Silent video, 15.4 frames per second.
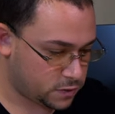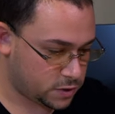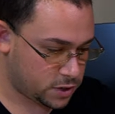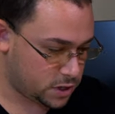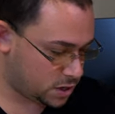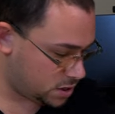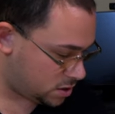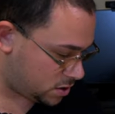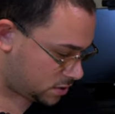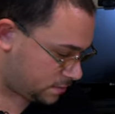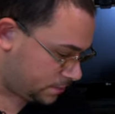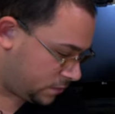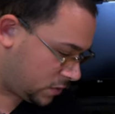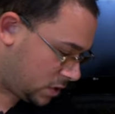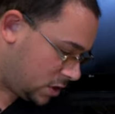here
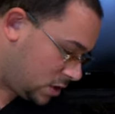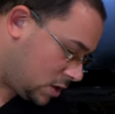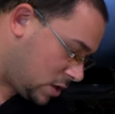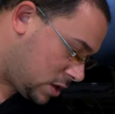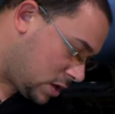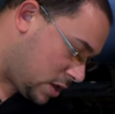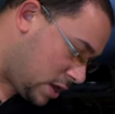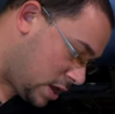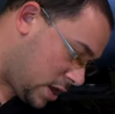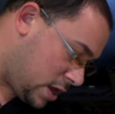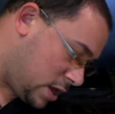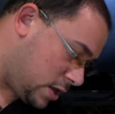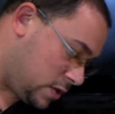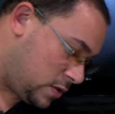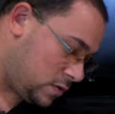
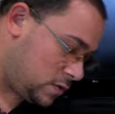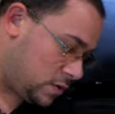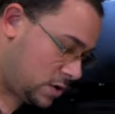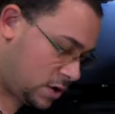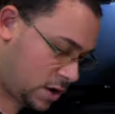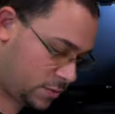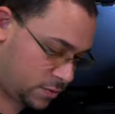and a couple